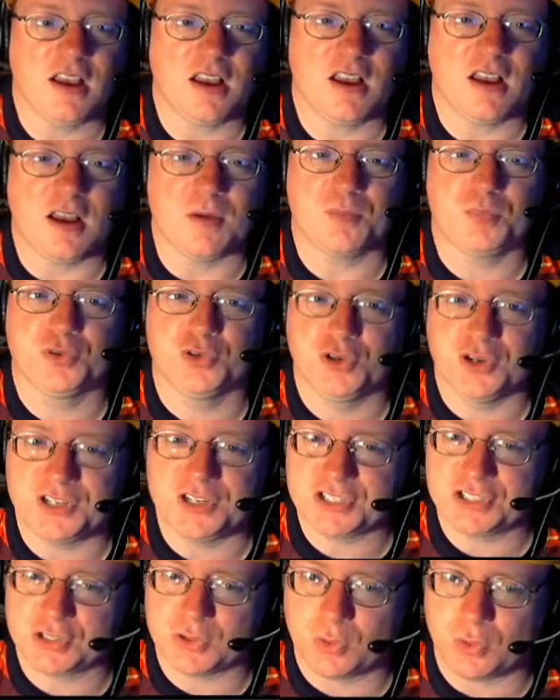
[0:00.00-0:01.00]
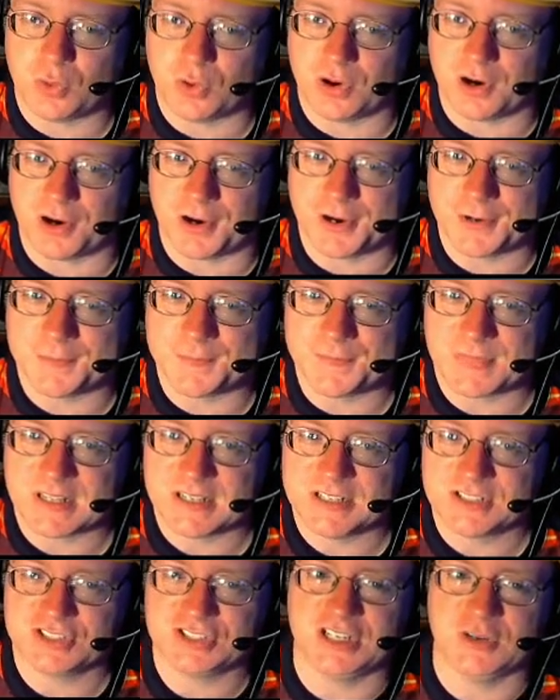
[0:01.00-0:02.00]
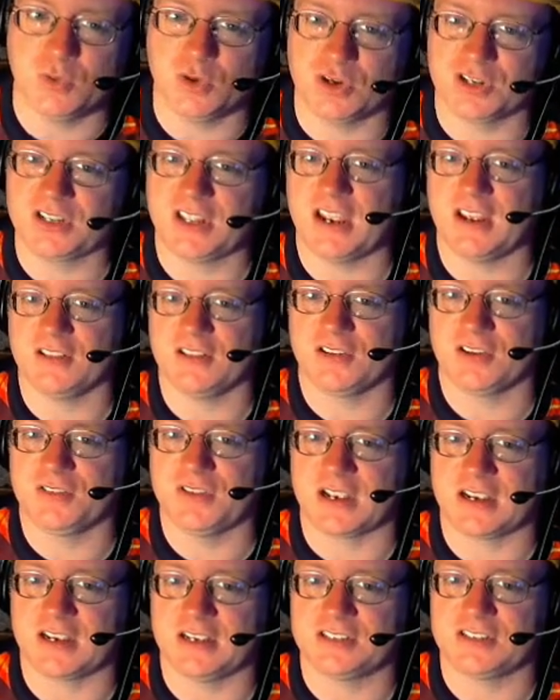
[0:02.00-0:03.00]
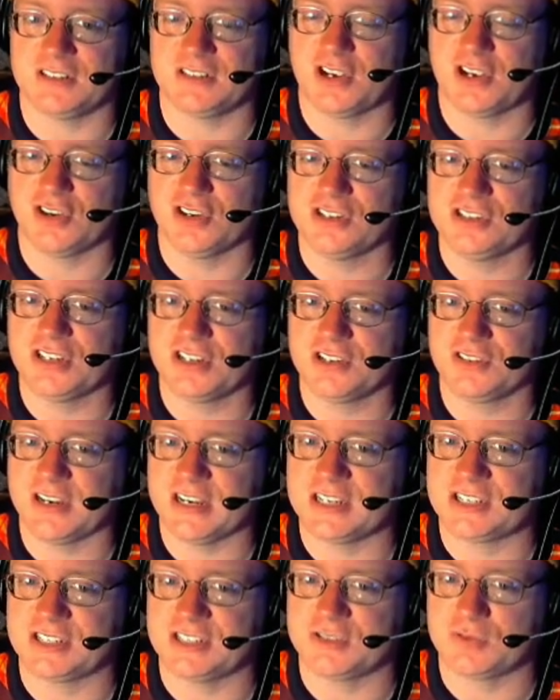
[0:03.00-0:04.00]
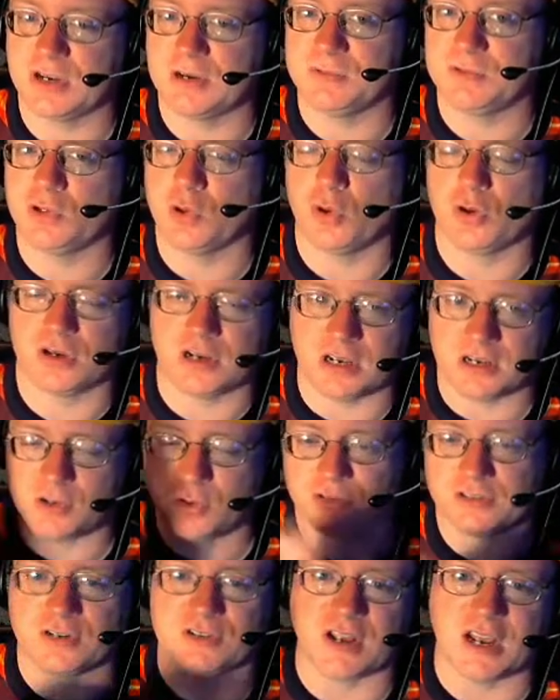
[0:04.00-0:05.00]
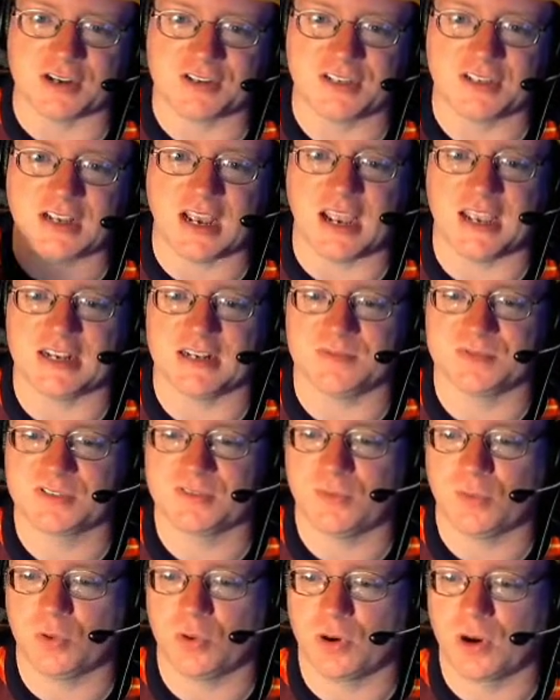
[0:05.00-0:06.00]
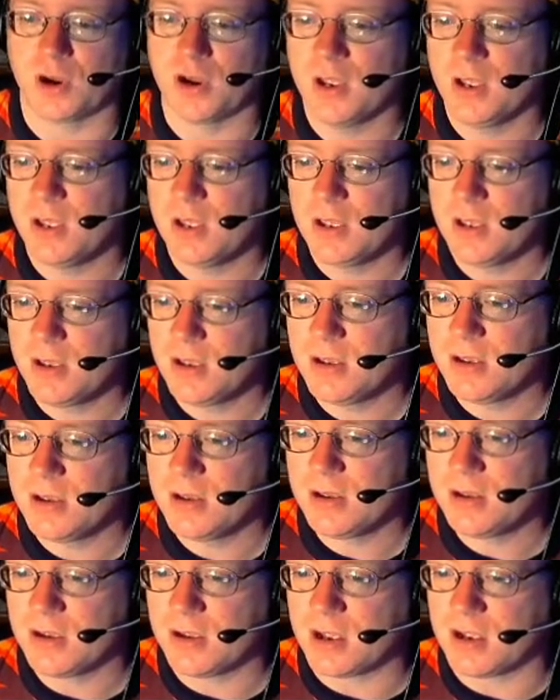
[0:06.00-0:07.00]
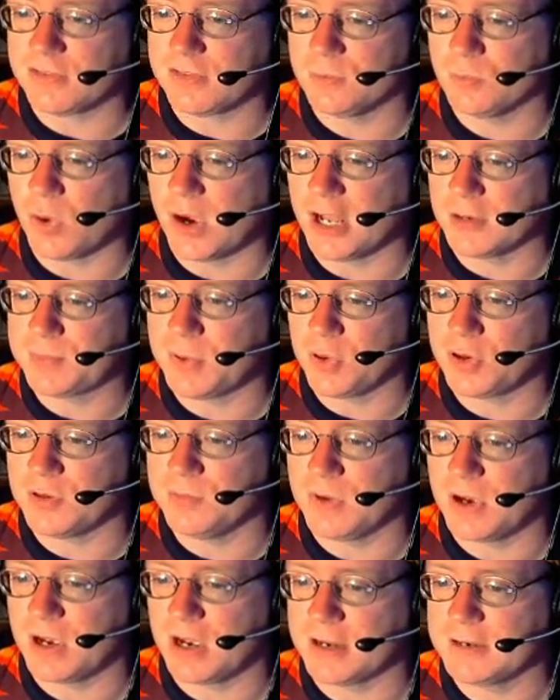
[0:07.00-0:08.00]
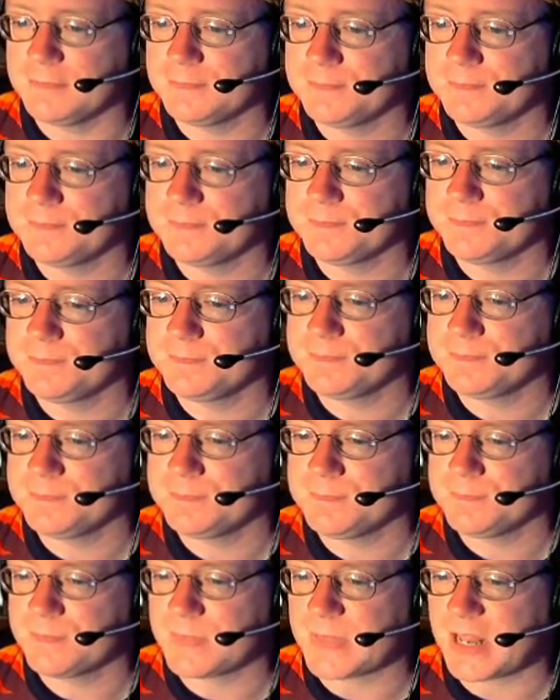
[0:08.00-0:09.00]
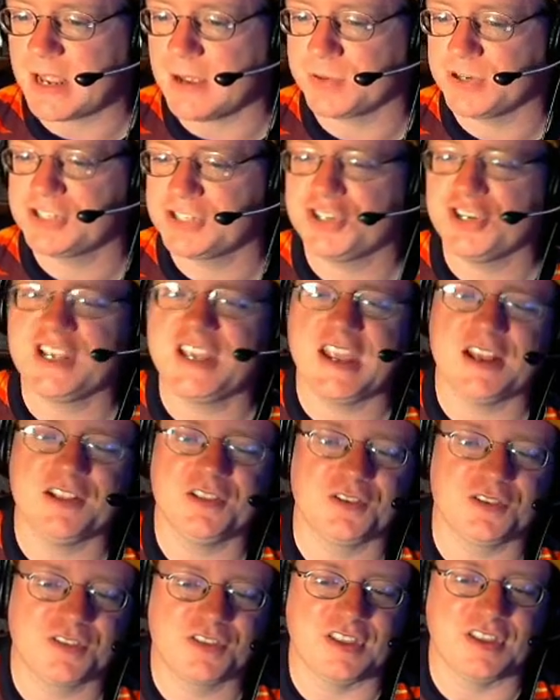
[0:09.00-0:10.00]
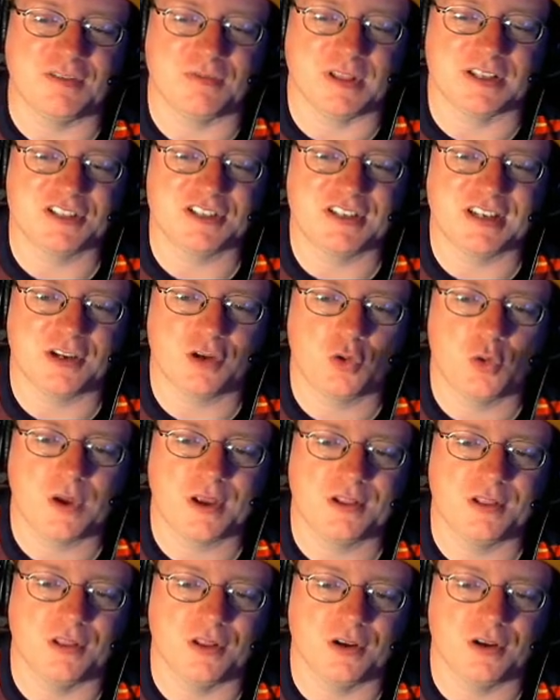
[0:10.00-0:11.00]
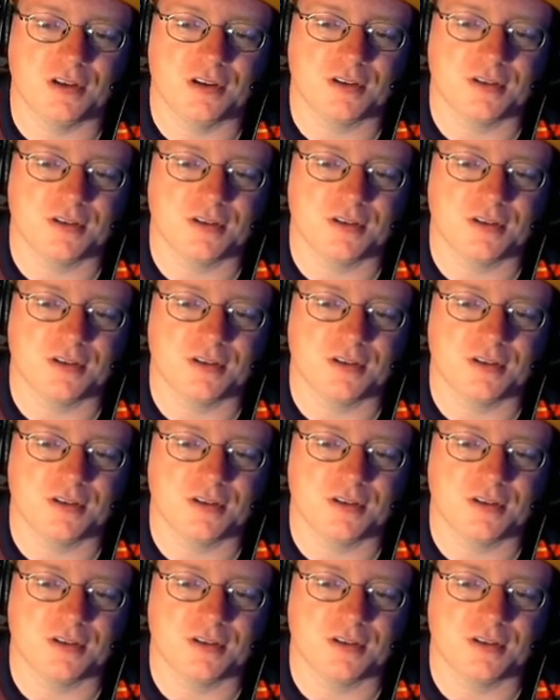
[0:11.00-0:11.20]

I'm pretty sure Seaward can't learn that, because in current generations, when I'm going, uh, going around hunting items for uh, from wild Pokemon. I'm pretty sure he can't learn Thief. Let's just take a quick look.